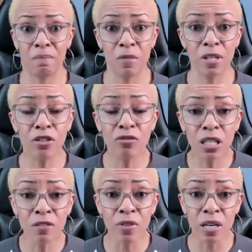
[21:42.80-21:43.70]
What are you
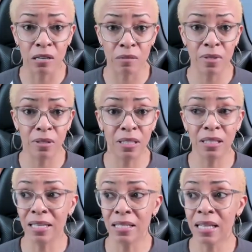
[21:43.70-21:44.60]
cheating from? This
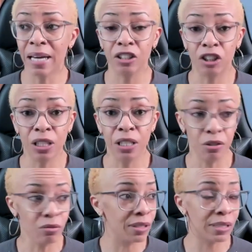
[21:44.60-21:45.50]
is not a cheat.
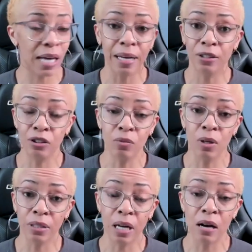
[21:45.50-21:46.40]
You decided you
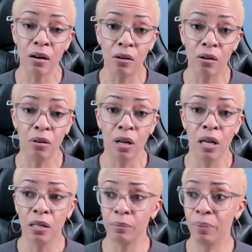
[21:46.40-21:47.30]
want a doggone
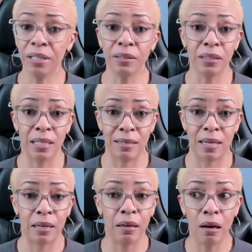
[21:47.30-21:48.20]
piece of that
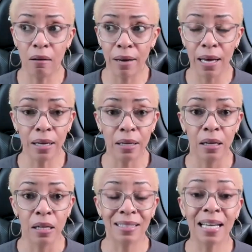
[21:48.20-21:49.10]
day. Okay.
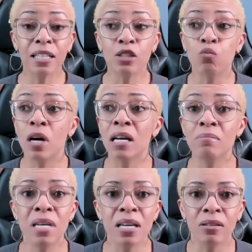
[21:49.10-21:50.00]
That is one
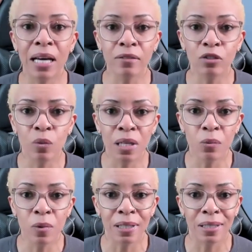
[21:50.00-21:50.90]
meal out of
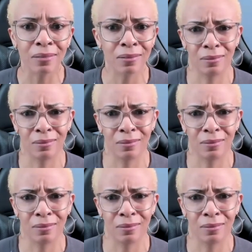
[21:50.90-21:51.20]
21.